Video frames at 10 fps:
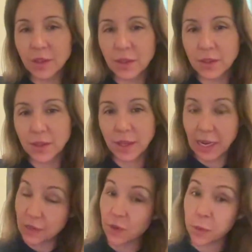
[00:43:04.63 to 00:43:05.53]

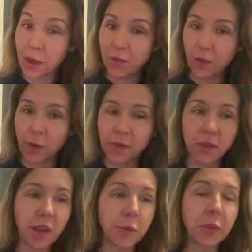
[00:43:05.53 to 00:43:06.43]

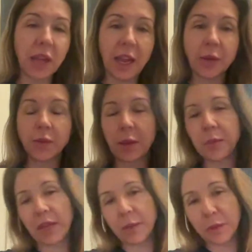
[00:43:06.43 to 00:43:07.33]
reimagines the nature
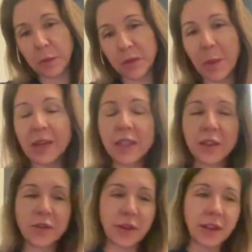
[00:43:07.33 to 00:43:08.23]
of the platform. So they
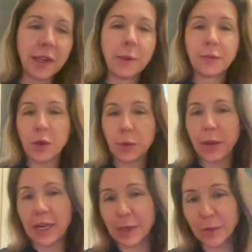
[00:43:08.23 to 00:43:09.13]
played
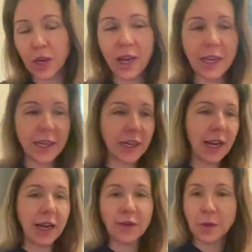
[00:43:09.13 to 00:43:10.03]
with perspective,
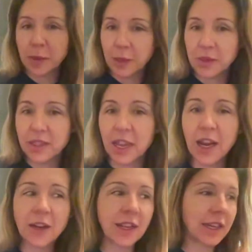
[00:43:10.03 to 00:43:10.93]
and, you know, made
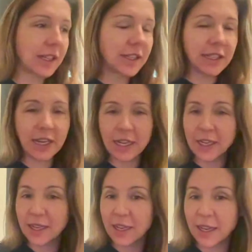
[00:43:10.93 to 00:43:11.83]
him giant, and
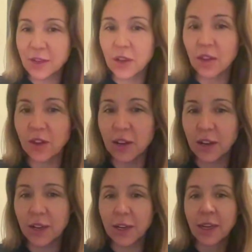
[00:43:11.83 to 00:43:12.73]
everybody was there and
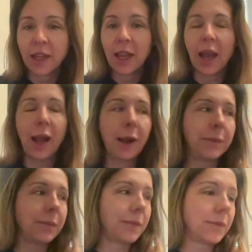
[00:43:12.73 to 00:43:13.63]
they could see
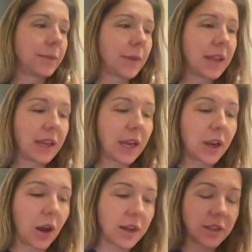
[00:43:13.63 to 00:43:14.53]
each other.
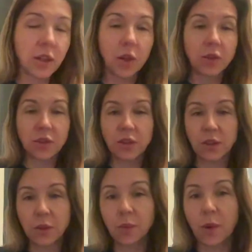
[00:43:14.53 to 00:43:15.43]
And
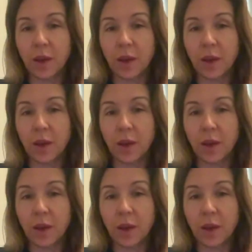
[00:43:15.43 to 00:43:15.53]
I